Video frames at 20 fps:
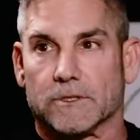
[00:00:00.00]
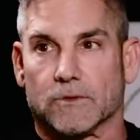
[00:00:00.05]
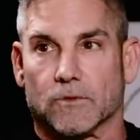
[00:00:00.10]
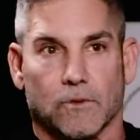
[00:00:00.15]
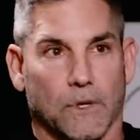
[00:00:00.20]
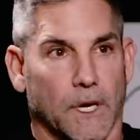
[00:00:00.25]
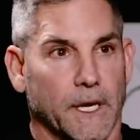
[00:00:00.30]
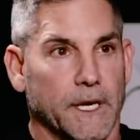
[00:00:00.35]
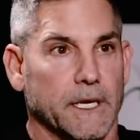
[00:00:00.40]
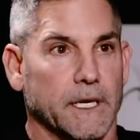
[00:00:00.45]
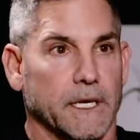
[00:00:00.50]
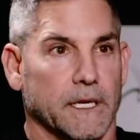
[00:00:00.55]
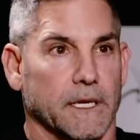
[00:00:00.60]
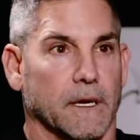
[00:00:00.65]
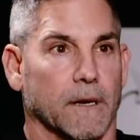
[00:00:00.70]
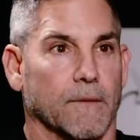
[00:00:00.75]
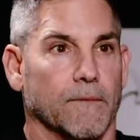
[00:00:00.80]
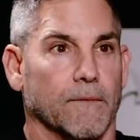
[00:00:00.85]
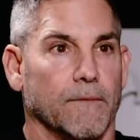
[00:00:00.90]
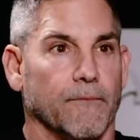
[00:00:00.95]
is running
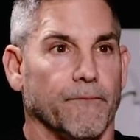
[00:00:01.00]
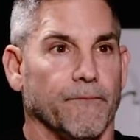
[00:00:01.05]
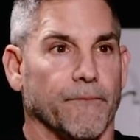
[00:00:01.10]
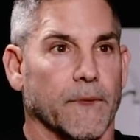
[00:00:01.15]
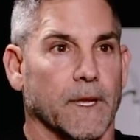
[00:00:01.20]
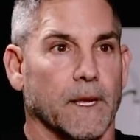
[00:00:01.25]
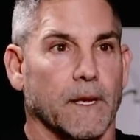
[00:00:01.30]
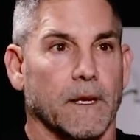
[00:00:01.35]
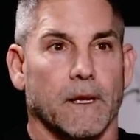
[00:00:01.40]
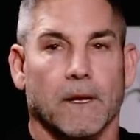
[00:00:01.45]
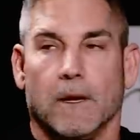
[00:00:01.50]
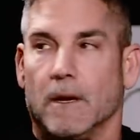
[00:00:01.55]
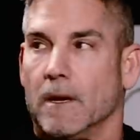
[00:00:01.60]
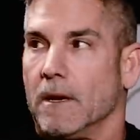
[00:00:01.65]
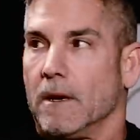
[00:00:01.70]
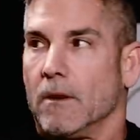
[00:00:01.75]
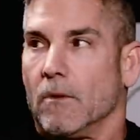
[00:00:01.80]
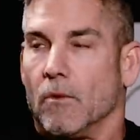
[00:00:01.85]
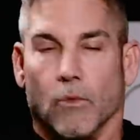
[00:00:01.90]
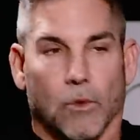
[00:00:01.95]
him
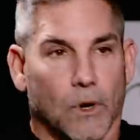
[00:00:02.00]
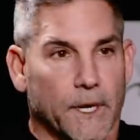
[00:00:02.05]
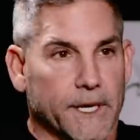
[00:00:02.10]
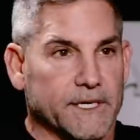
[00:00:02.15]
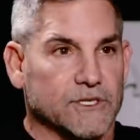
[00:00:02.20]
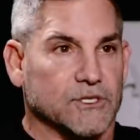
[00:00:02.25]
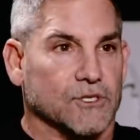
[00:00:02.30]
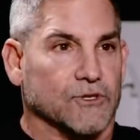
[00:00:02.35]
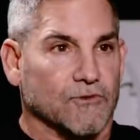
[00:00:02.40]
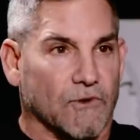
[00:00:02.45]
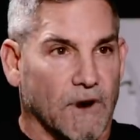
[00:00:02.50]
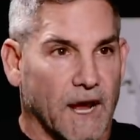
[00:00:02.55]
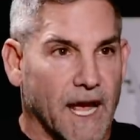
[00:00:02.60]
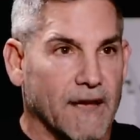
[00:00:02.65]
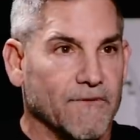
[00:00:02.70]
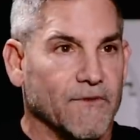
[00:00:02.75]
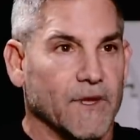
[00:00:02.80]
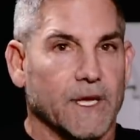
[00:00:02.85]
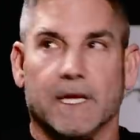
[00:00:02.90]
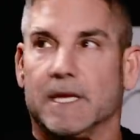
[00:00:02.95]
what is
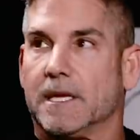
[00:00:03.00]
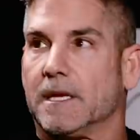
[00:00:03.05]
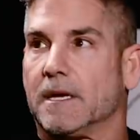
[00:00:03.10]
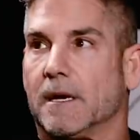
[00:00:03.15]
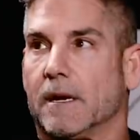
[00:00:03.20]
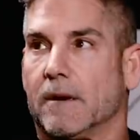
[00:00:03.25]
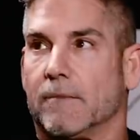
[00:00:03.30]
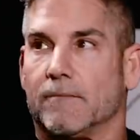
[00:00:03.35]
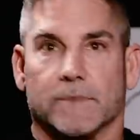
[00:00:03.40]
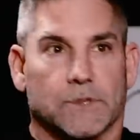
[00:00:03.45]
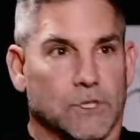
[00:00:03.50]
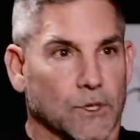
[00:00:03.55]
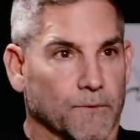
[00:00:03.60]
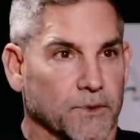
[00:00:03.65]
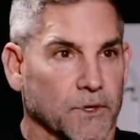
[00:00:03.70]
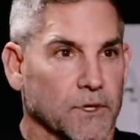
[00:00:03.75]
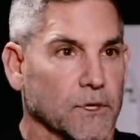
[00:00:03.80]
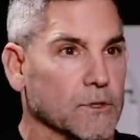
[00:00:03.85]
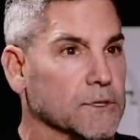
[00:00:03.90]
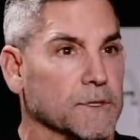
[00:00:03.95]
driving him to
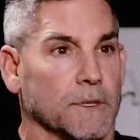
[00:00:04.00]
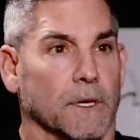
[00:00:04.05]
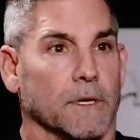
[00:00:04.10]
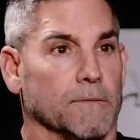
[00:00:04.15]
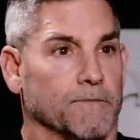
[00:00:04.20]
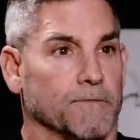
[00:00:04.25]
produce